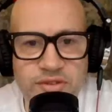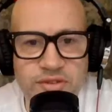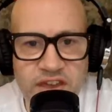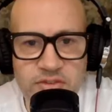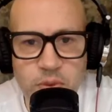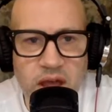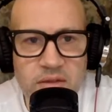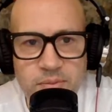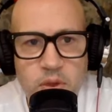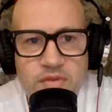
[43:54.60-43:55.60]
was a fish. But
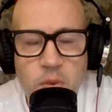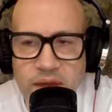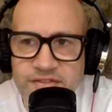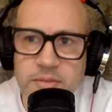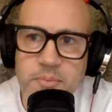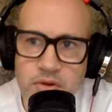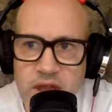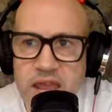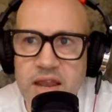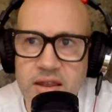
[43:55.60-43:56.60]
uh, moving away from the
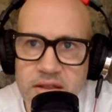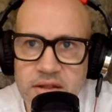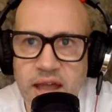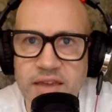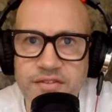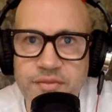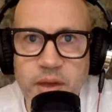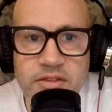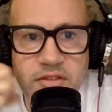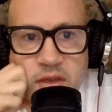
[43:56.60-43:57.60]
marine life,
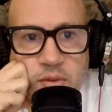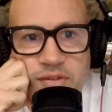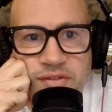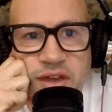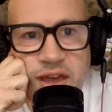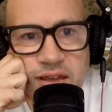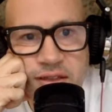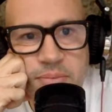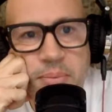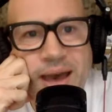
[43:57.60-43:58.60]
because yeah. I think we've uh,
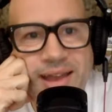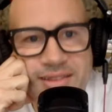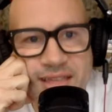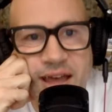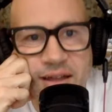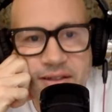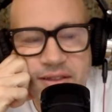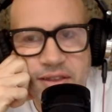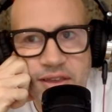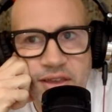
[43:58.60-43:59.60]
mined that.
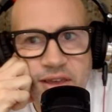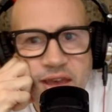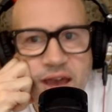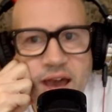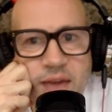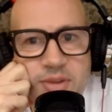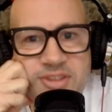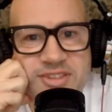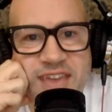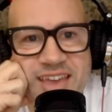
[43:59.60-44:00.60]
Yeah, I think so. I would
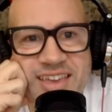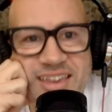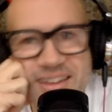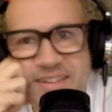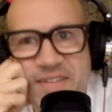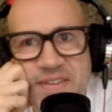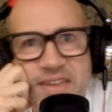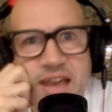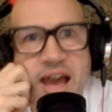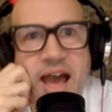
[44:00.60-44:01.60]
say... yeah, I've
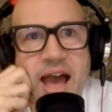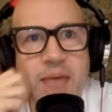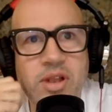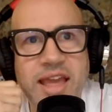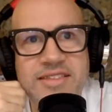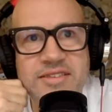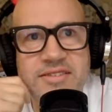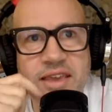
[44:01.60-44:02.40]
got I, I would like to